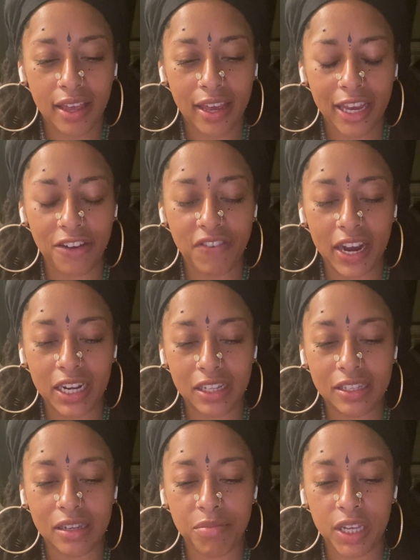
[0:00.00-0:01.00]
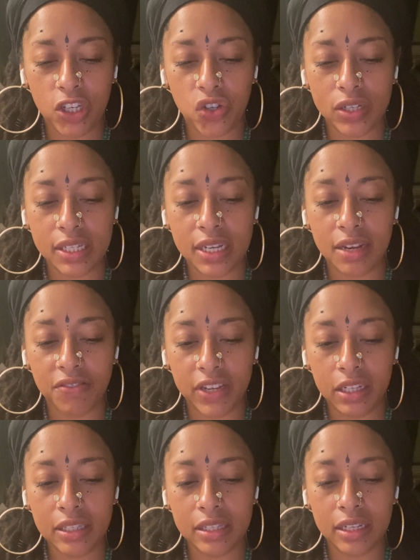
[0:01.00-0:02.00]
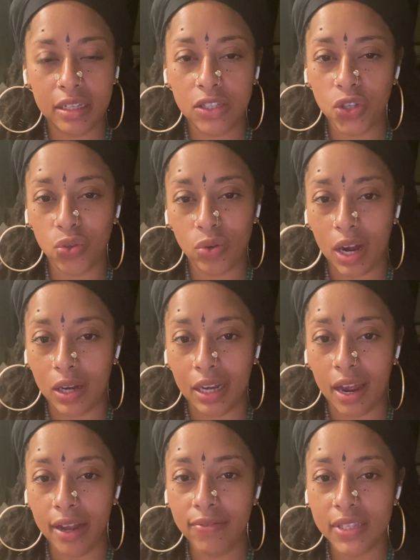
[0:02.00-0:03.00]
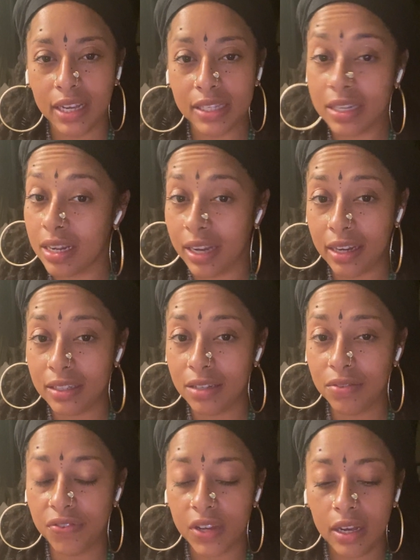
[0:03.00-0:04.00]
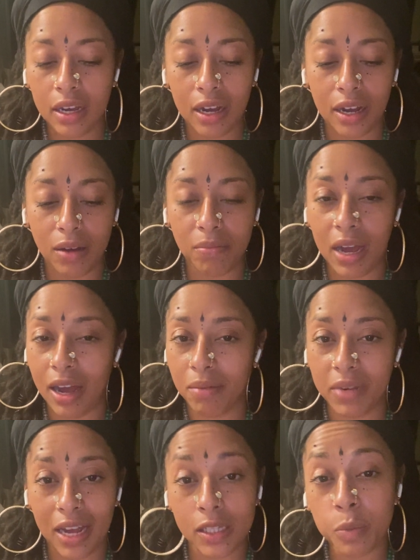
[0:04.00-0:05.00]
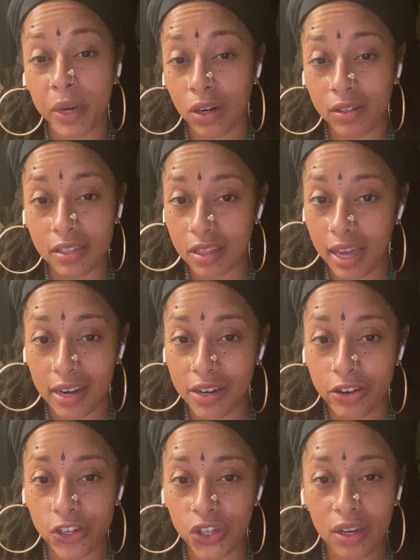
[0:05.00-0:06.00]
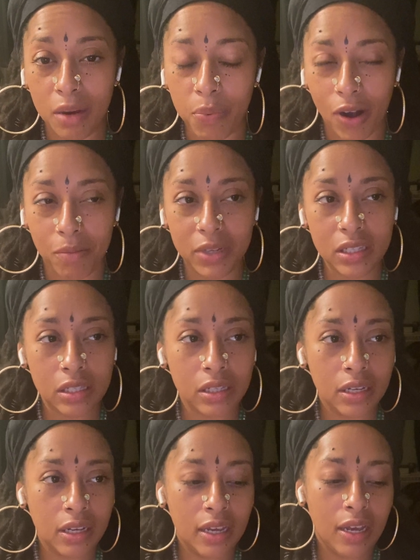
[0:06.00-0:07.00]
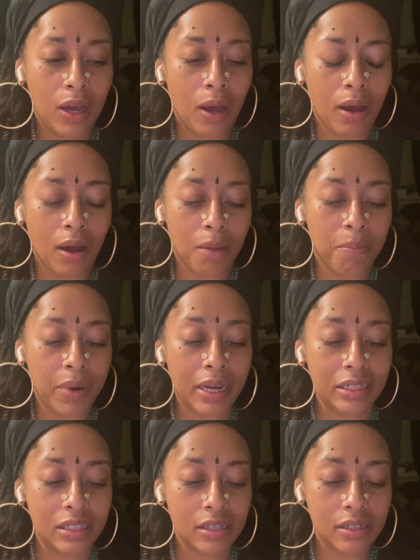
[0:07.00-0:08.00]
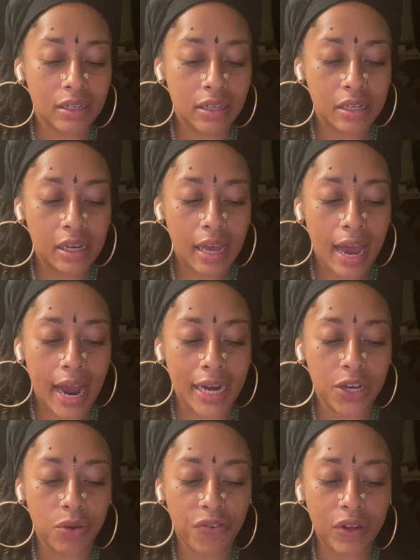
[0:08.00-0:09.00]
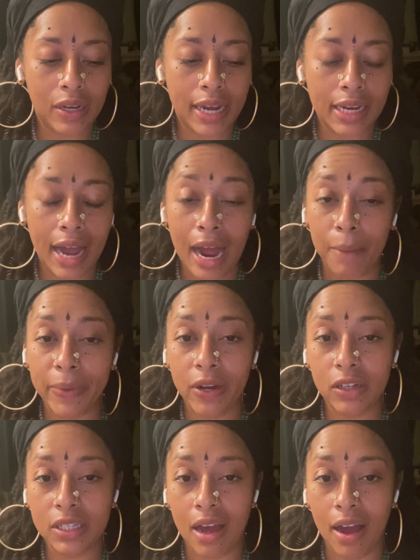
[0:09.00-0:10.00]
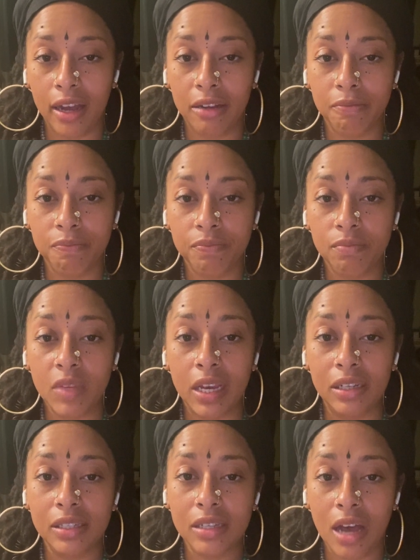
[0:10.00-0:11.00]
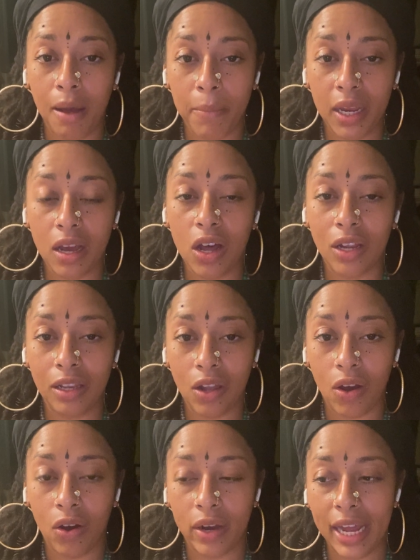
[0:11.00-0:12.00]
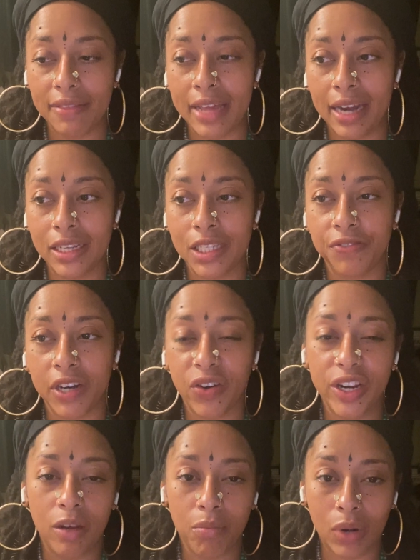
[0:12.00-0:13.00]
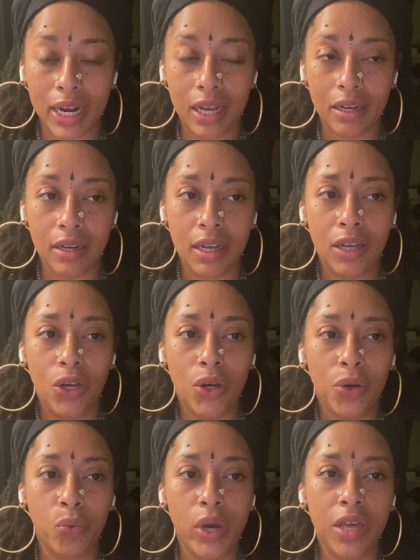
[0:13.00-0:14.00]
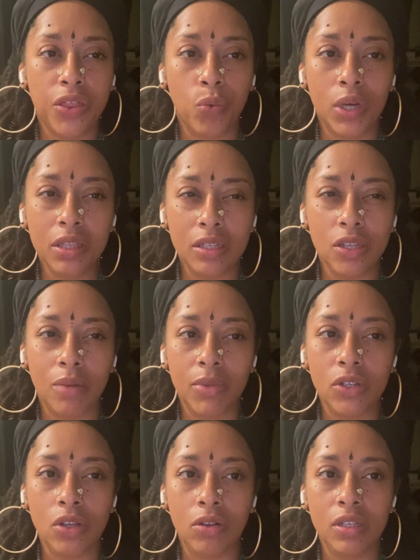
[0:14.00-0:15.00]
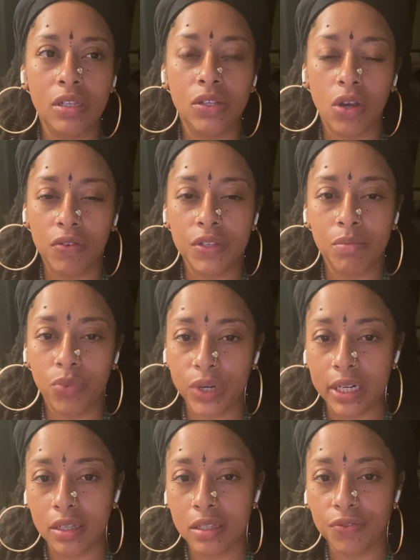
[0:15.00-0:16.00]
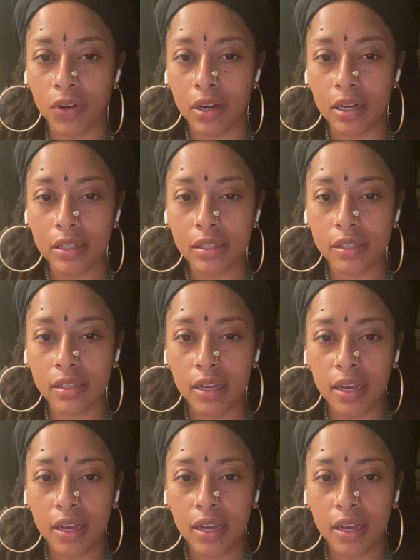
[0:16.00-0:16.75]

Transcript: invited some interesting events into our lives as a collective. I'm not spared to that energy, I promise. But I do feel like a happier time is coming along, and that is very on brand with what the summer solstice often brings for us